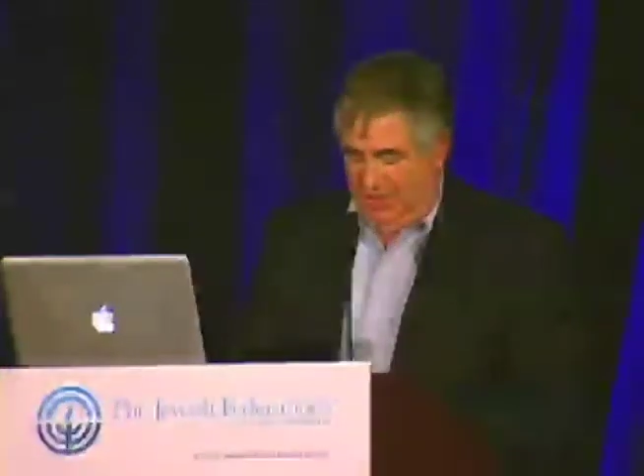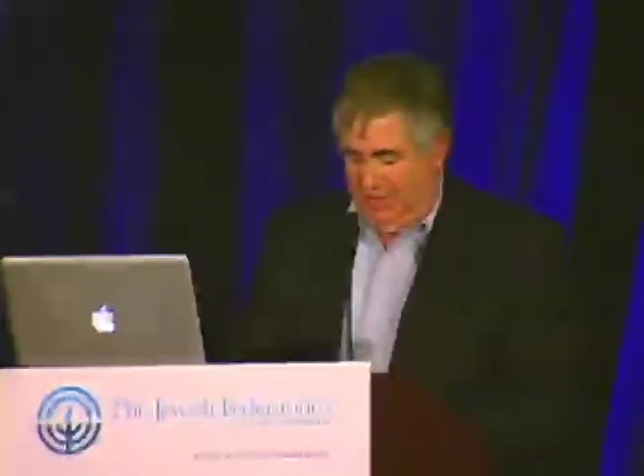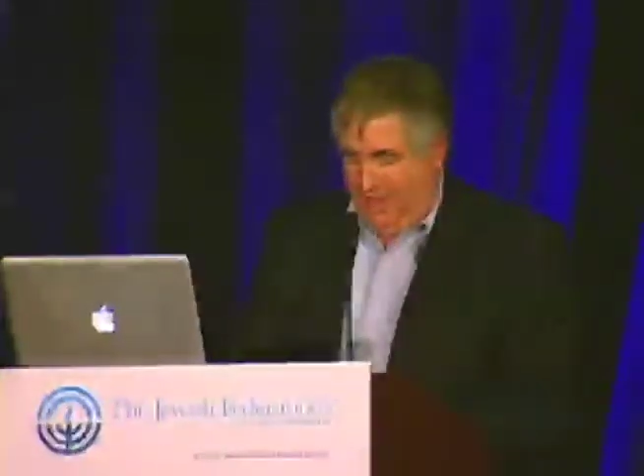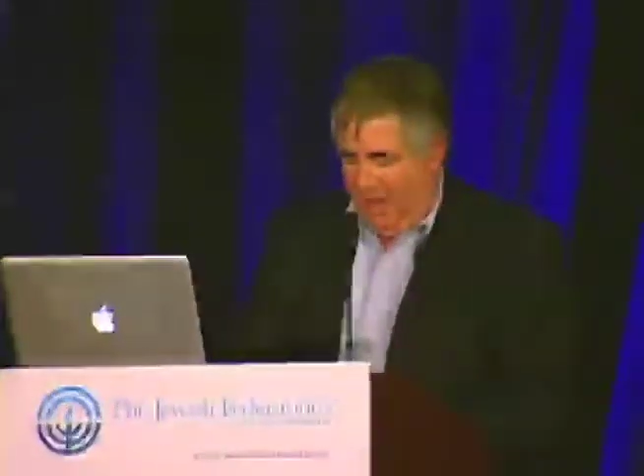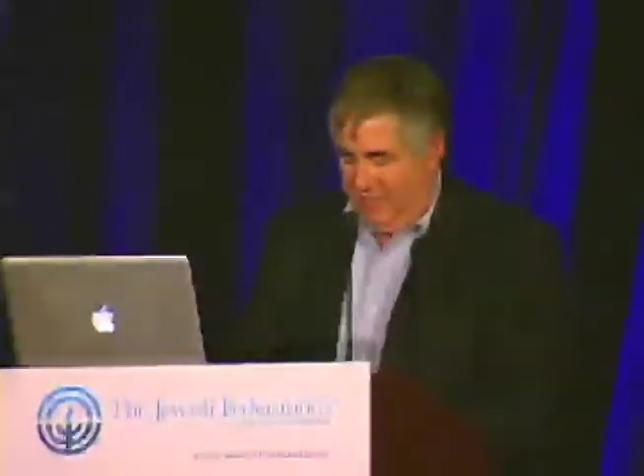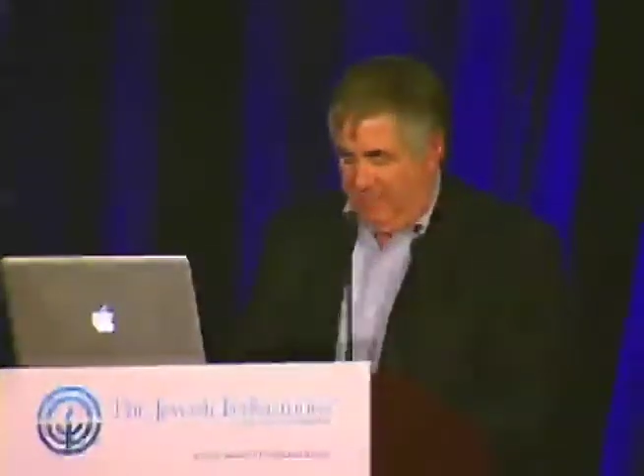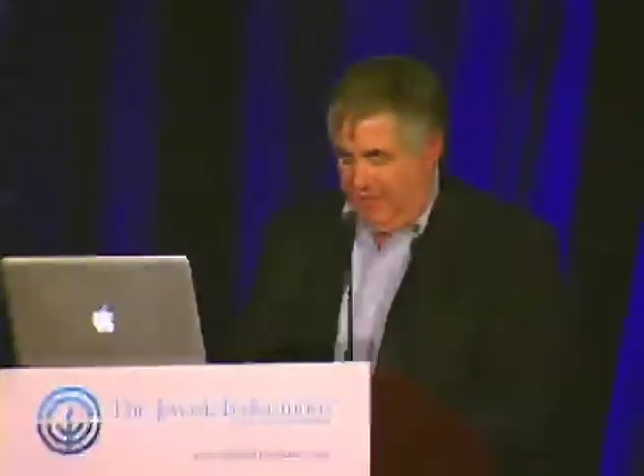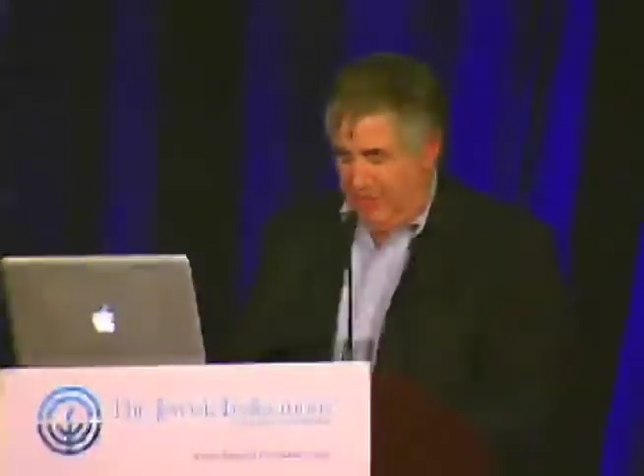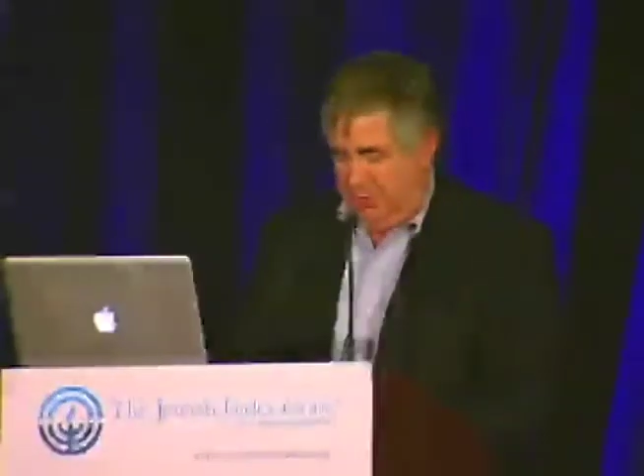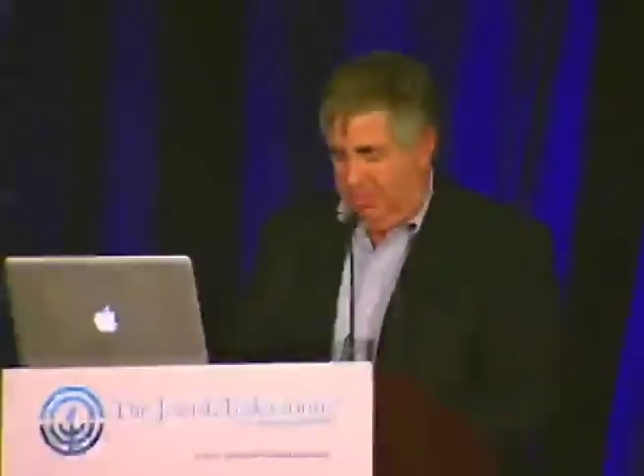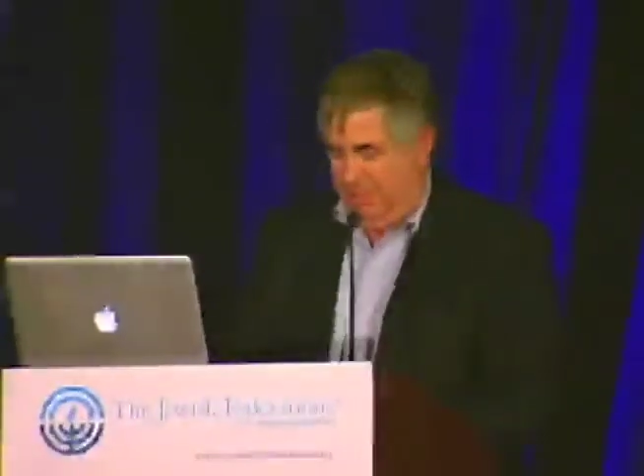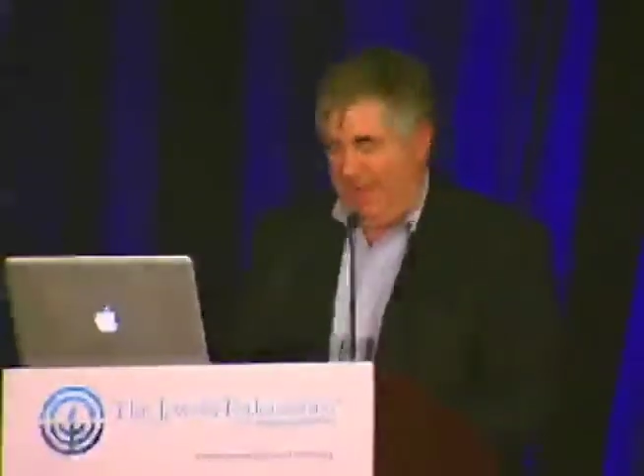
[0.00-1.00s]
none of
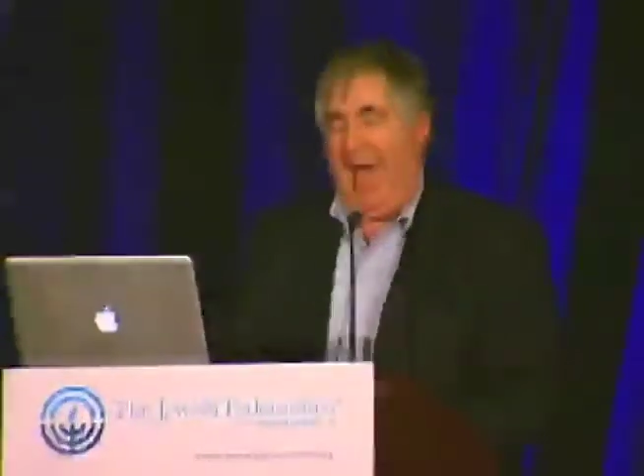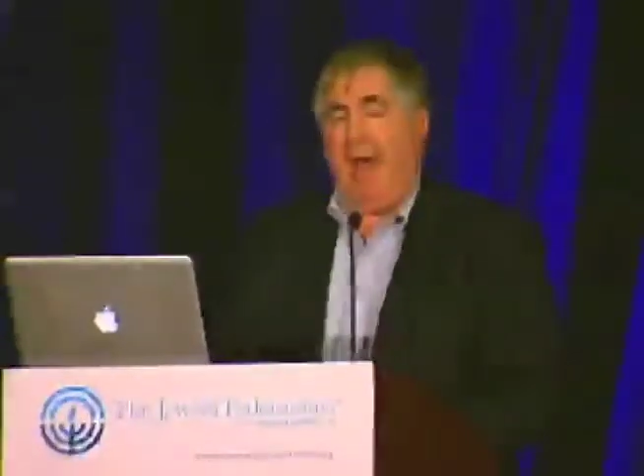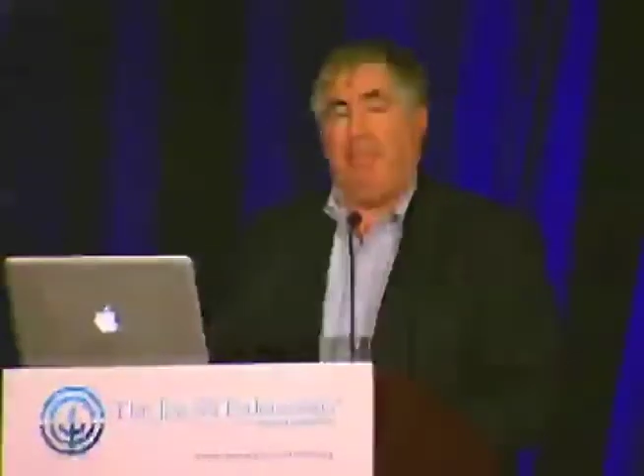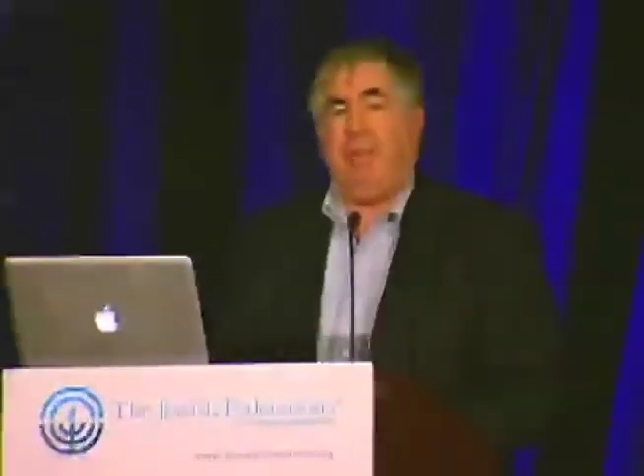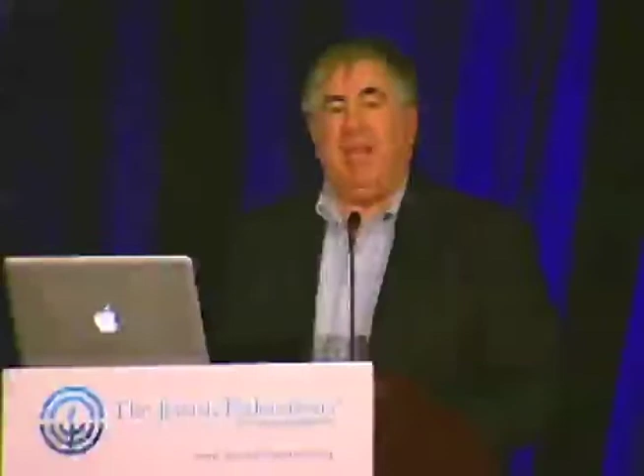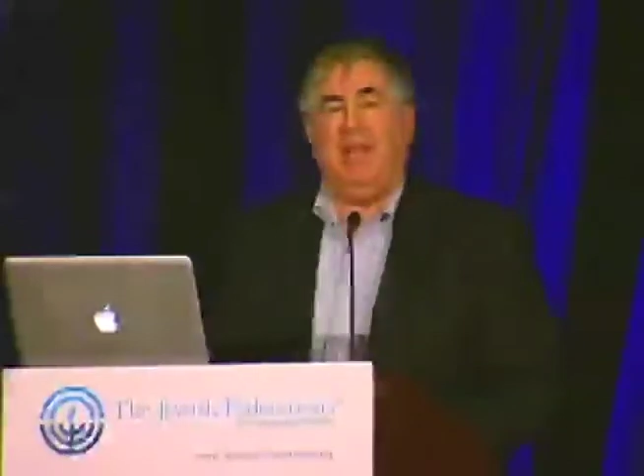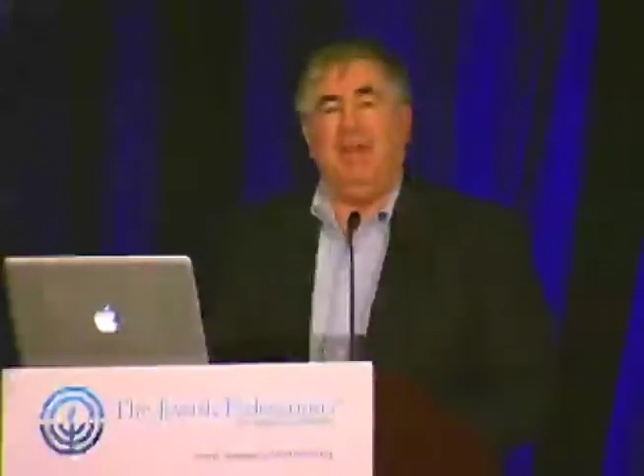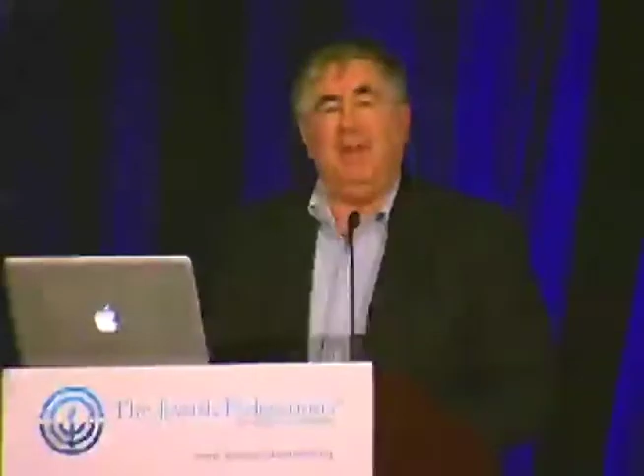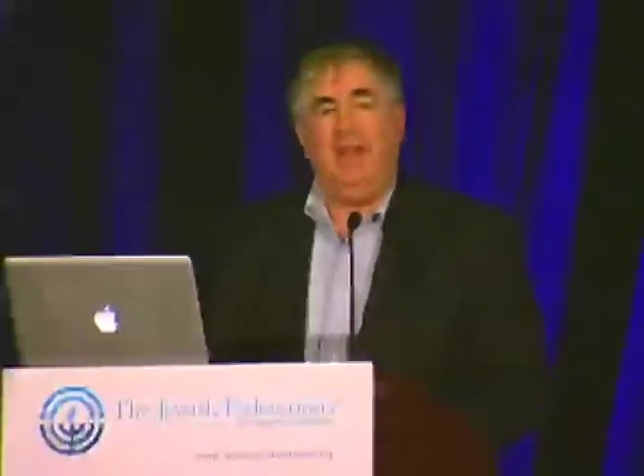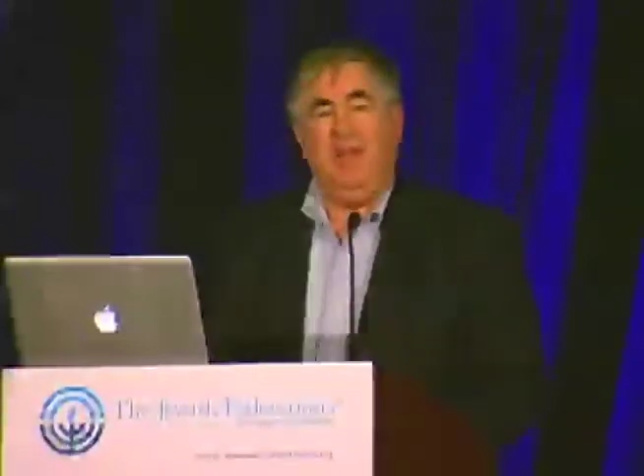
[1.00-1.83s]
this would be happening.